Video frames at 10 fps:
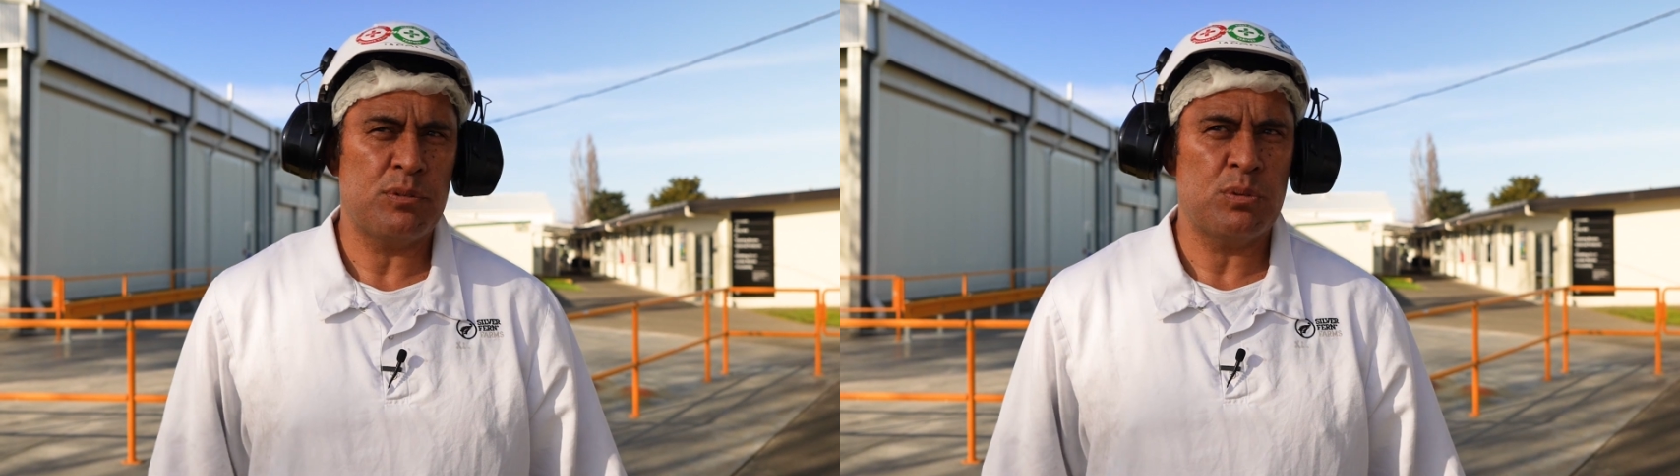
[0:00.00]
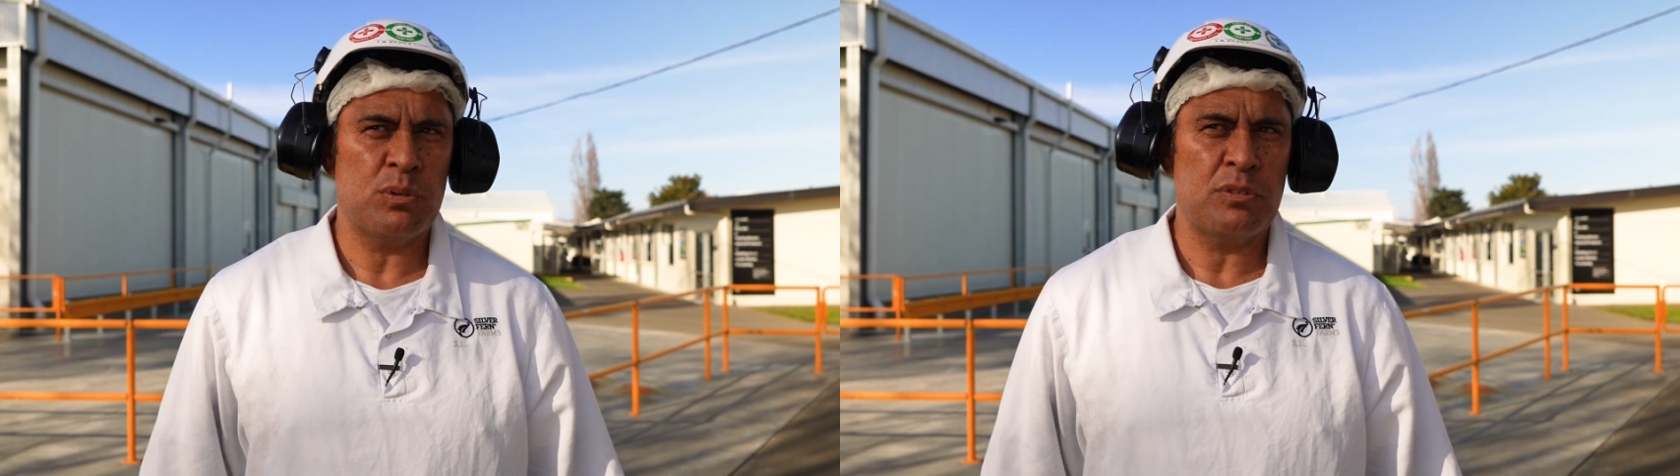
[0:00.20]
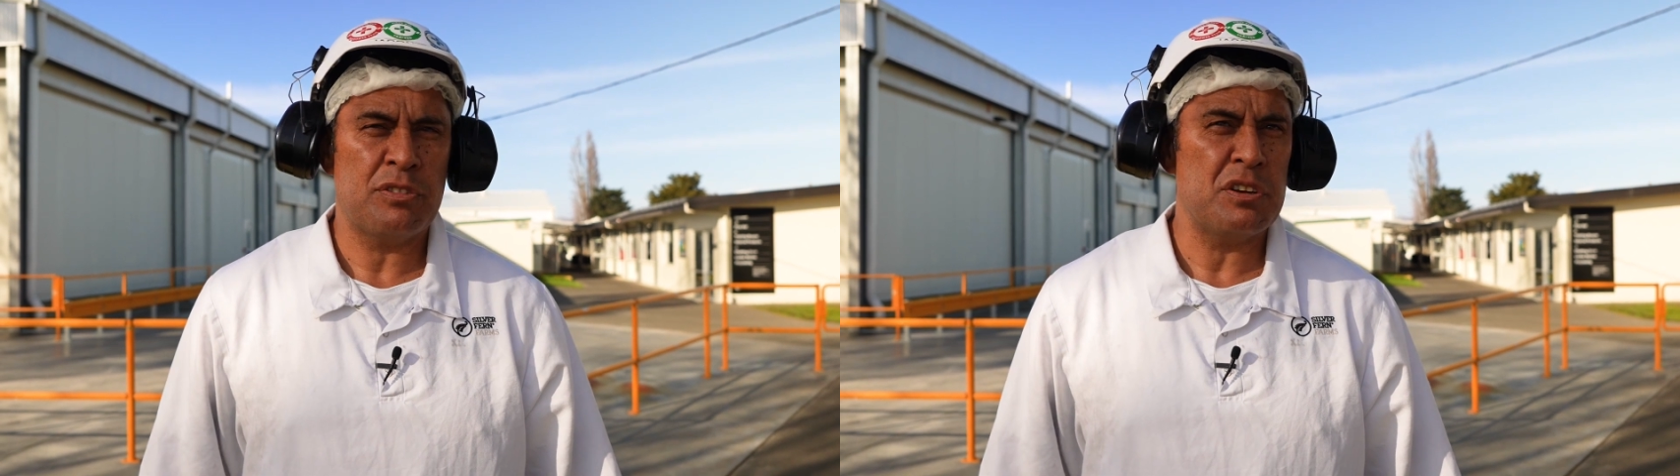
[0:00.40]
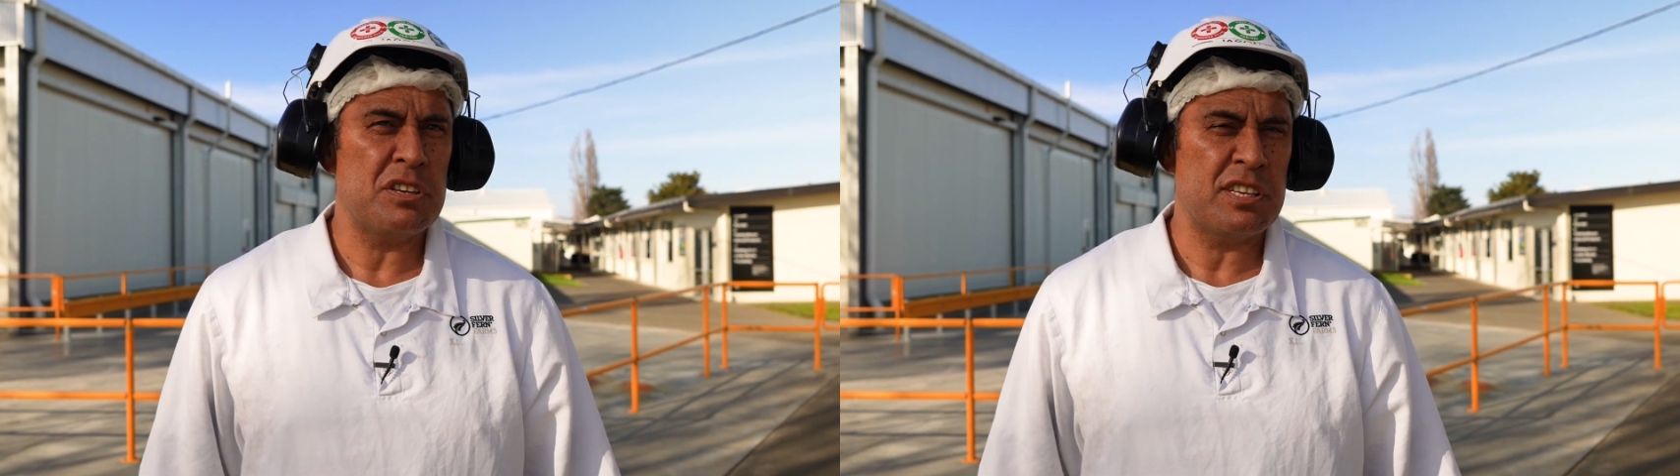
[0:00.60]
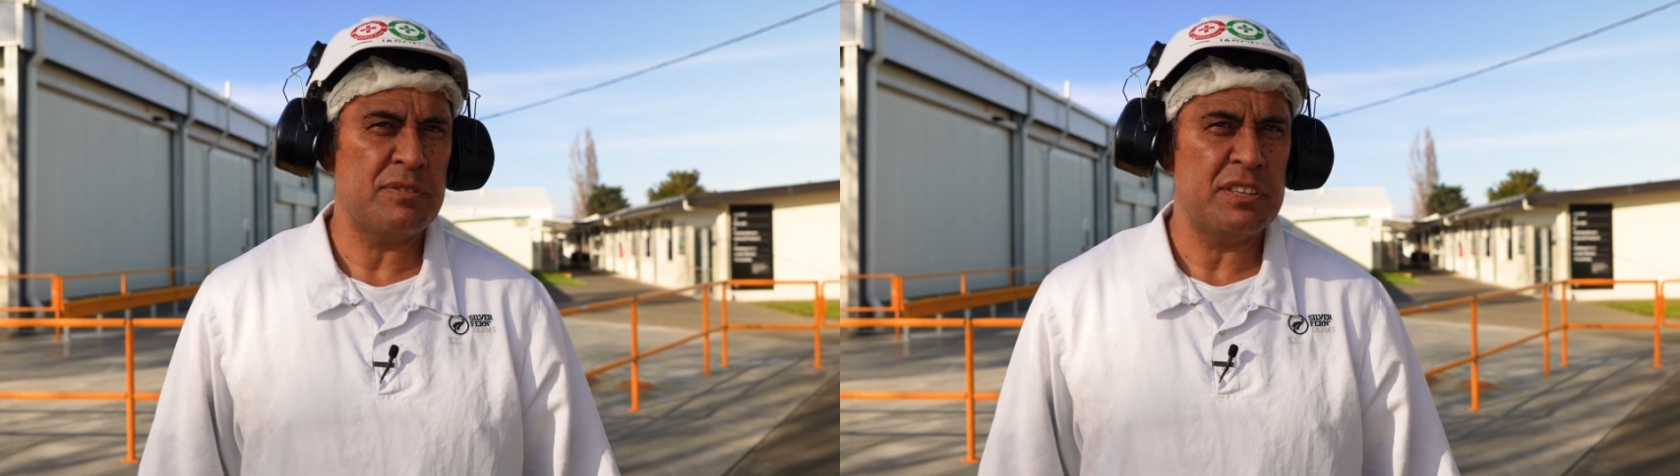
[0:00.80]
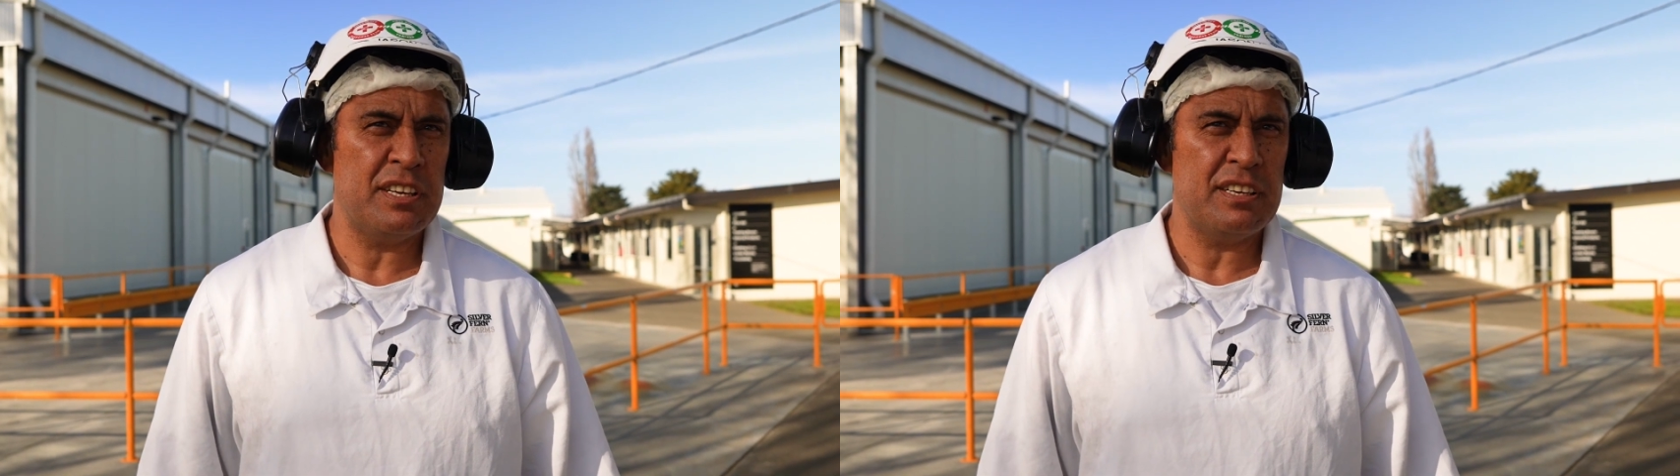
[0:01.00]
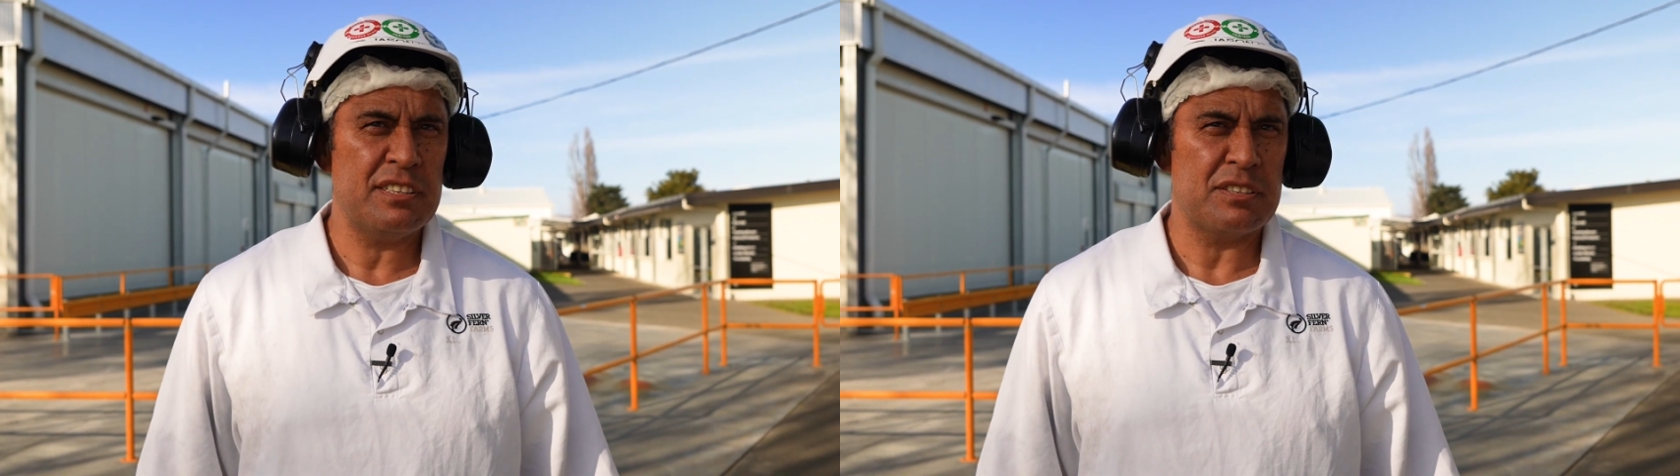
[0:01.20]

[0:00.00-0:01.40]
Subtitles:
for 37 years.